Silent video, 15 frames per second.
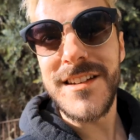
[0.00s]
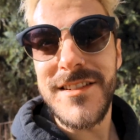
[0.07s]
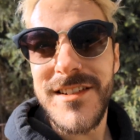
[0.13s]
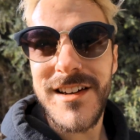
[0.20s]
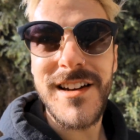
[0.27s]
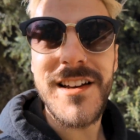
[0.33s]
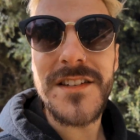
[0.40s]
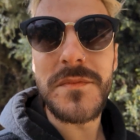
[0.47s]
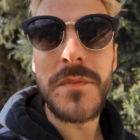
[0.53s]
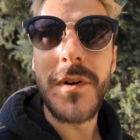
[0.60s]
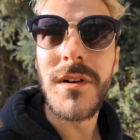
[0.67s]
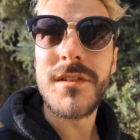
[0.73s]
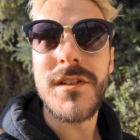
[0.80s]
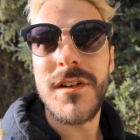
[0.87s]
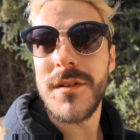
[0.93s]
Didn't realise
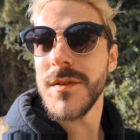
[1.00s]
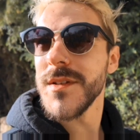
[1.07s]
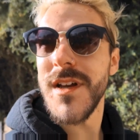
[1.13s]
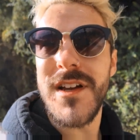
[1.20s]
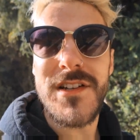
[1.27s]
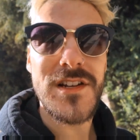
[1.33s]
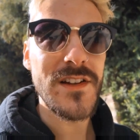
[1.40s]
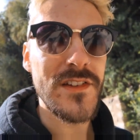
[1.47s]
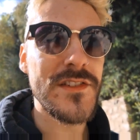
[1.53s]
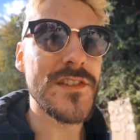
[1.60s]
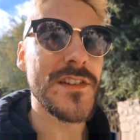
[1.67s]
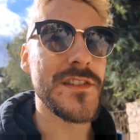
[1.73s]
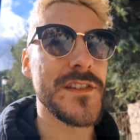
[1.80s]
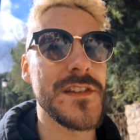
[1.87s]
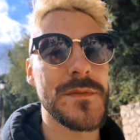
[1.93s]
Mordor was actually in southern